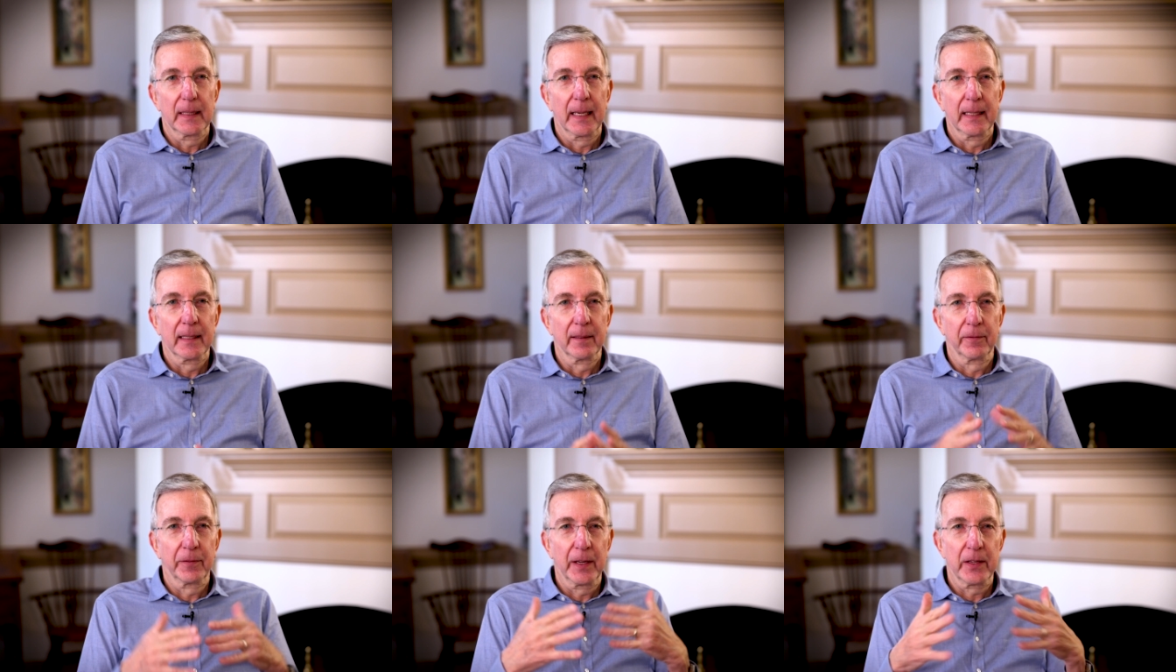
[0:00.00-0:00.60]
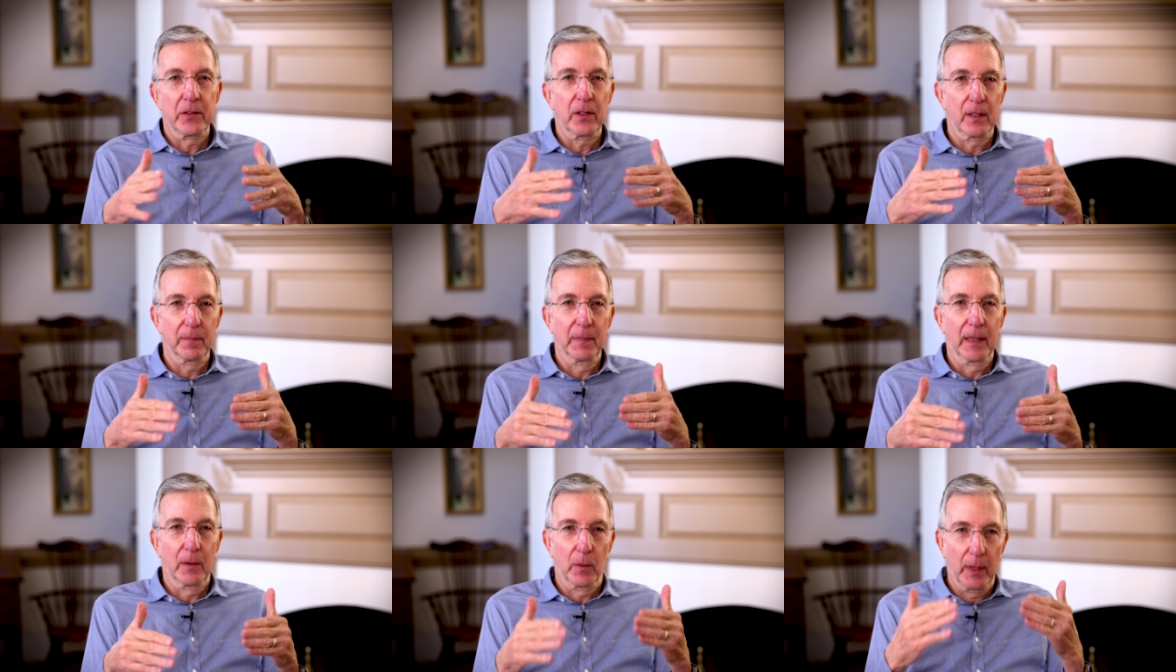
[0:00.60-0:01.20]
in a visit.
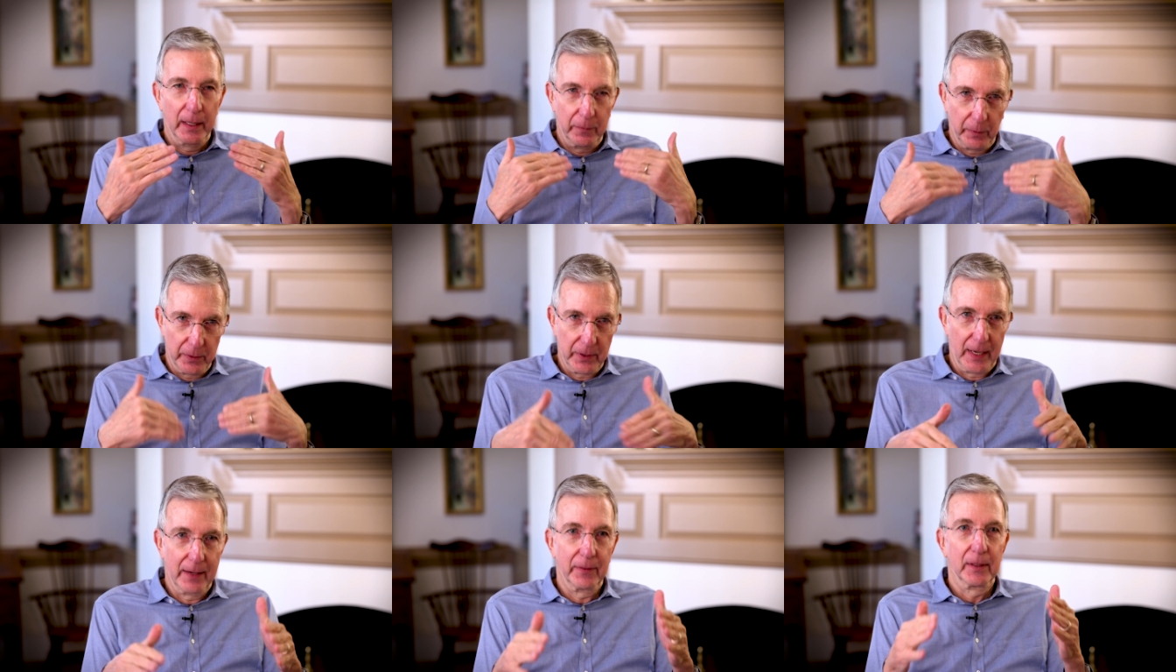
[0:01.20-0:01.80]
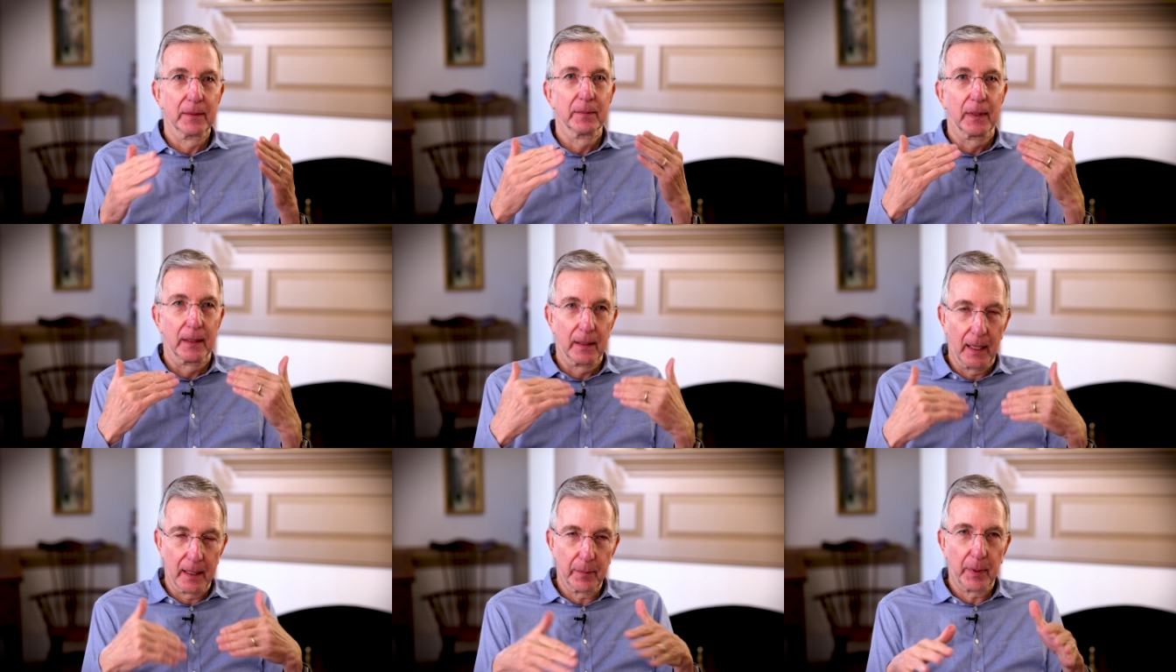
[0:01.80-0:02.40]
My wife was having a
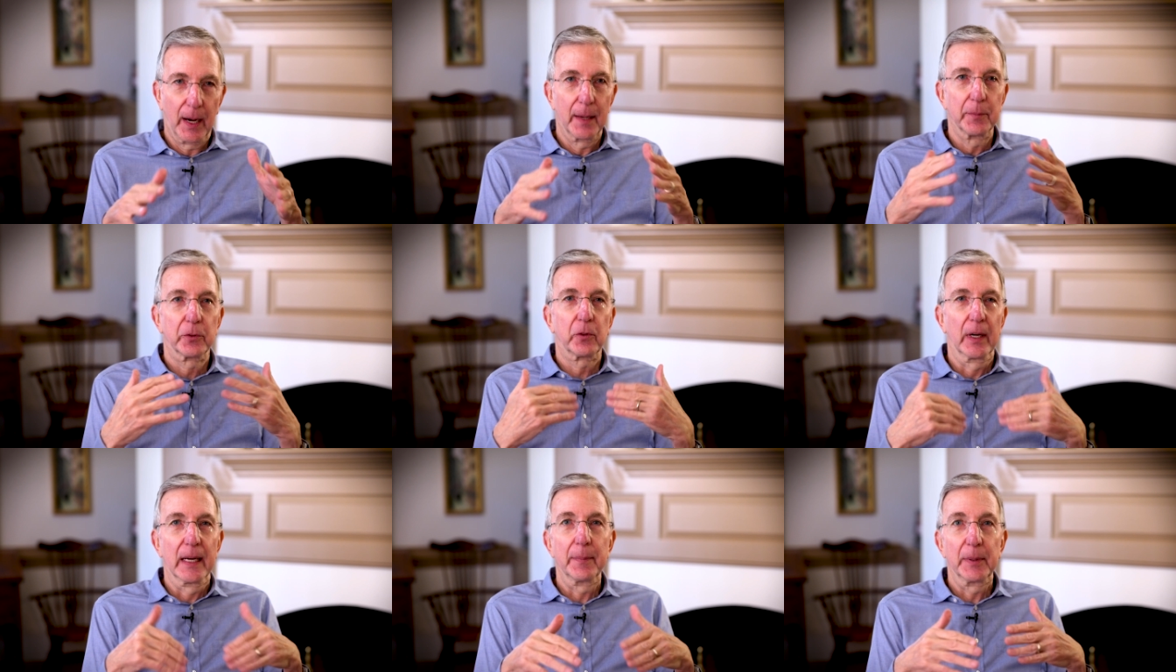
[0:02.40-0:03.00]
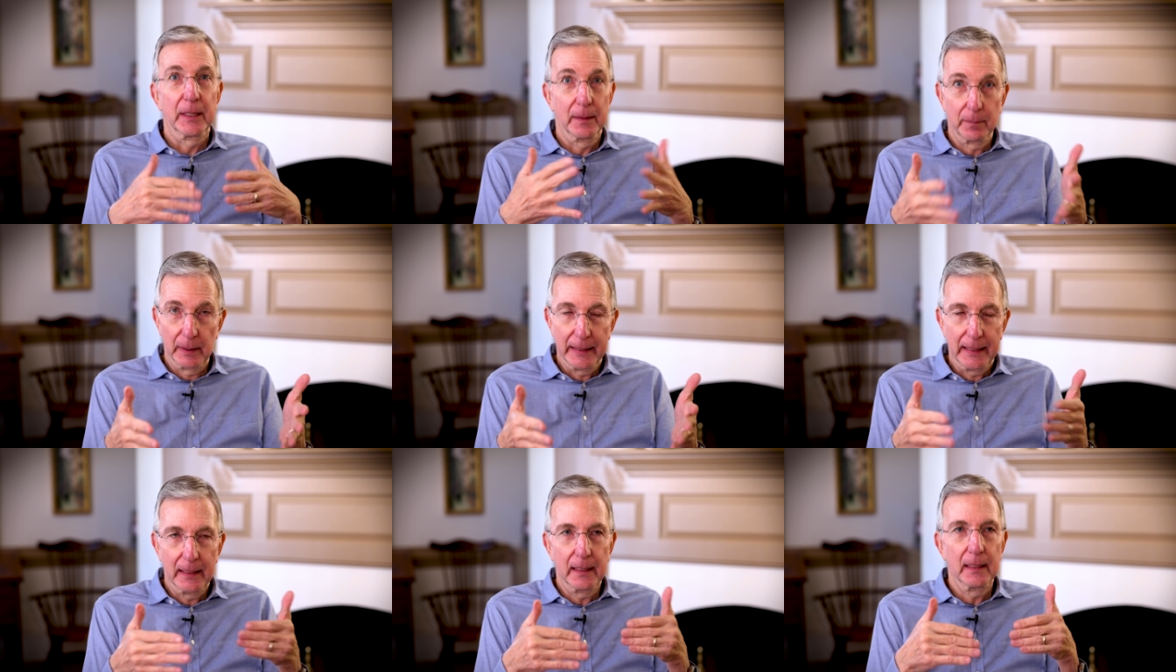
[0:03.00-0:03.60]
lot of problems, cramping and
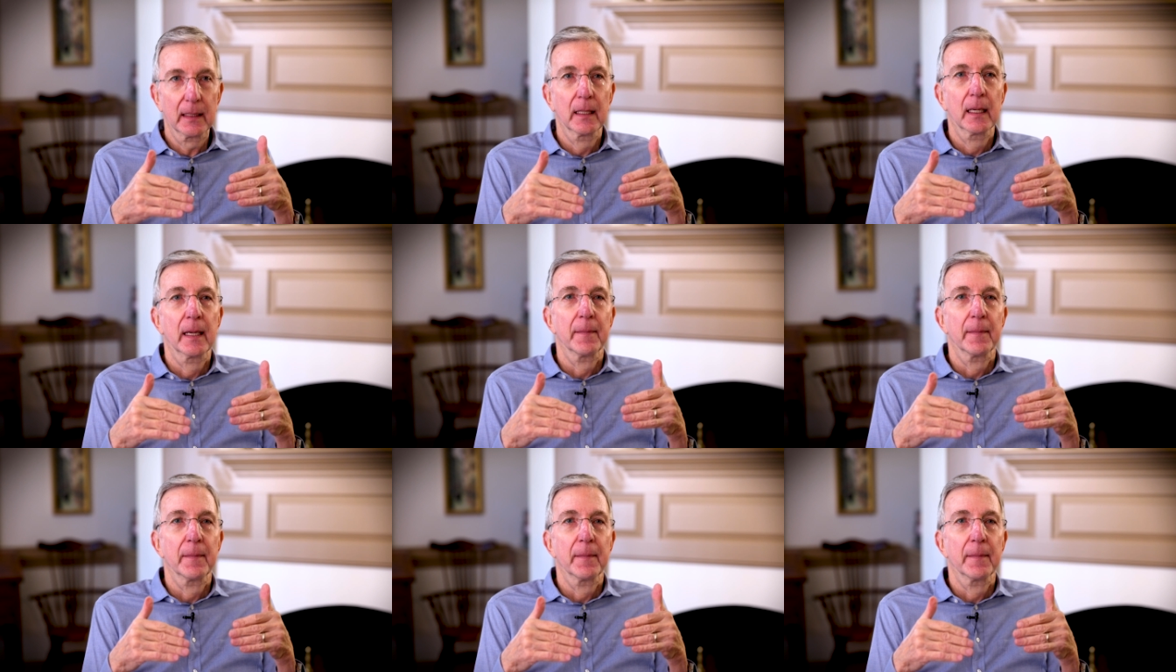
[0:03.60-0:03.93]
bleeding.